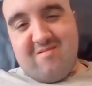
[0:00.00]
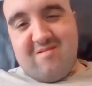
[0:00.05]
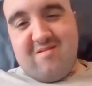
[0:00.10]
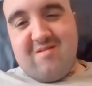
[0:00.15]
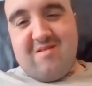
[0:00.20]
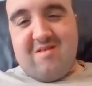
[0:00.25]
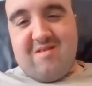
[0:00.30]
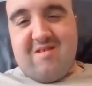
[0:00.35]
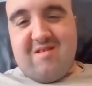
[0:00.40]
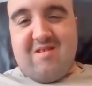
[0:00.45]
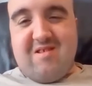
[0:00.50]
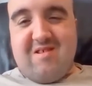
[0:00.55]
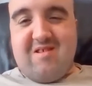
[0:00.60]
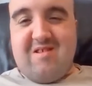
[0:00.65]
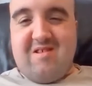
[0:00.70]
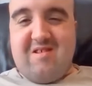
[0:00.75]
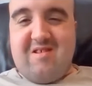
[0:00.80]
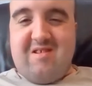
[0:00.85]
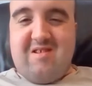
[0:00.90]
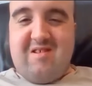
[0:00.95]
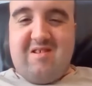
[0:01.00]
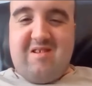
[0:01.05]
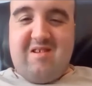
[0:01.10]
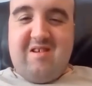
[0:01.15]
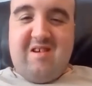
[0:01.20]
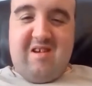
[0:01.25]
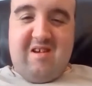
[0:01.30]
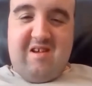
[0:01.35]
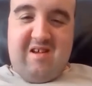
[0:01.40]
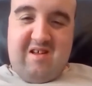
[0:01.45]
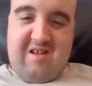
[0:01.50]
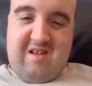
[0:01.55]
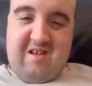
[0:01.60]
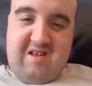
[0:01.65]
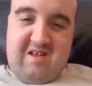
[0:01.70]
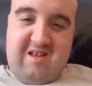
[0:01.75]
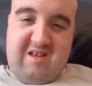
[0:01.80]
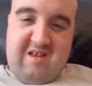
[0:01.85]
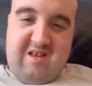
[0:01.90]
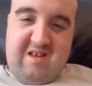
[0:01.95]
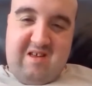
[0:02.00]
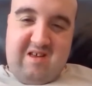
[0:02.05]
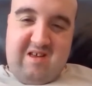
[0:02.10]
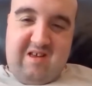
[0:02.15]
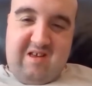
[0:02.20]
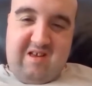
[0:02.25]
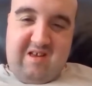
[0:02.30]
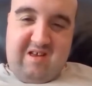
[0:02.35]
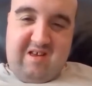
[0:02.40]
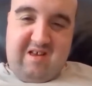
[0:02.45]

(not speaking)